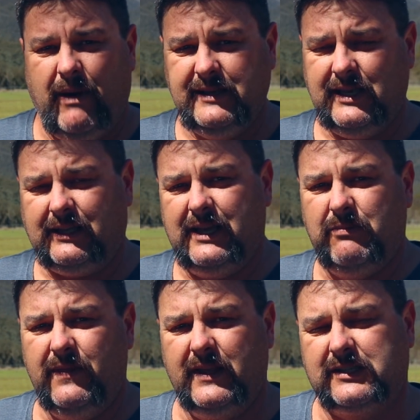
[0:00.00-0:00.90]
Basically,
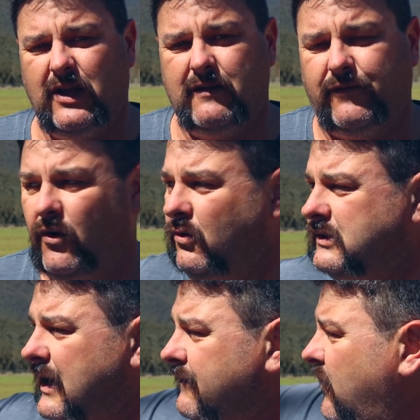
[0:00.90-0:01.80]
when the snow falls,
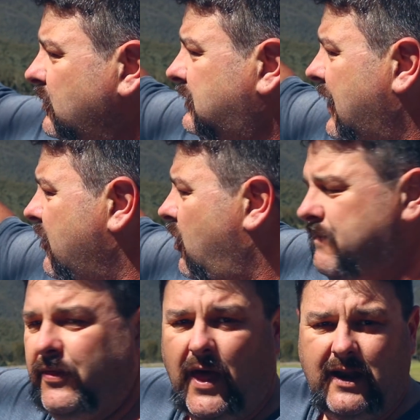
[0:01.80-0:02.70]
say it falls down
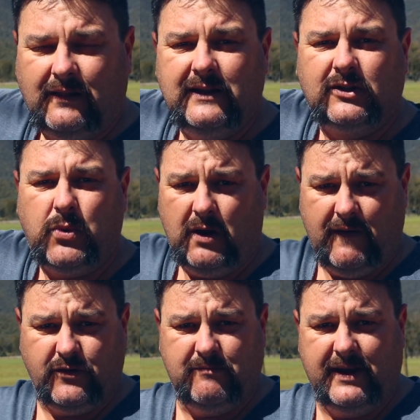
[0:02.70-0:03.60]
hypothetically to
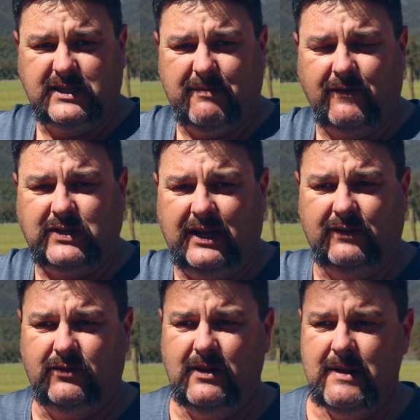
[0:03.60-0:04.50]
1200 metres above sea
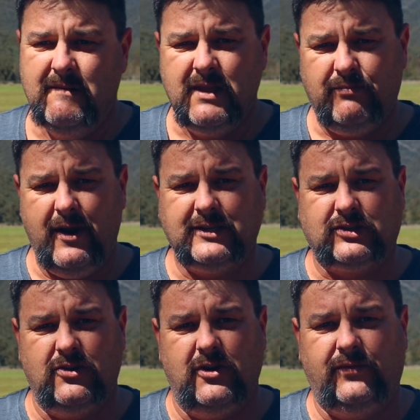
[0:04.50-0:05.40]
level, pretty
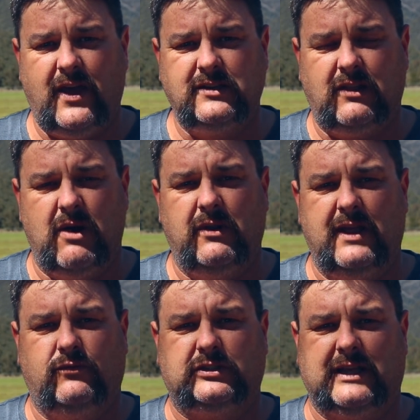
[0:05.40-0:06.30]
soon those lower
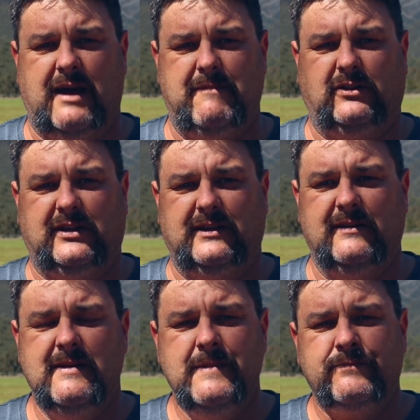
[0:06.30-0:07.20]
levels start melting.
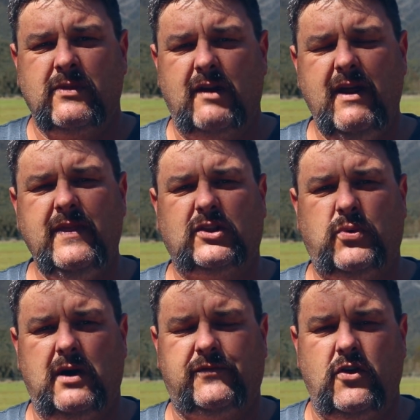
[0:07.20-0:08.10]
Around that
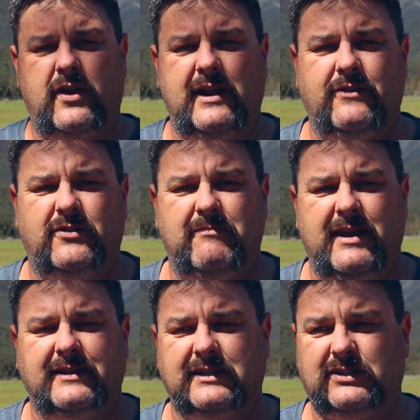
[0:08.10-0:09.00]
1200, 1300
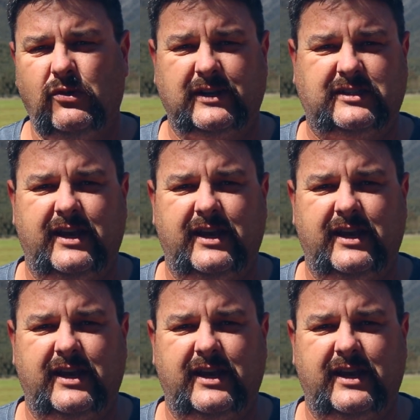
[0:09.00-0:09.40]
metres is sort of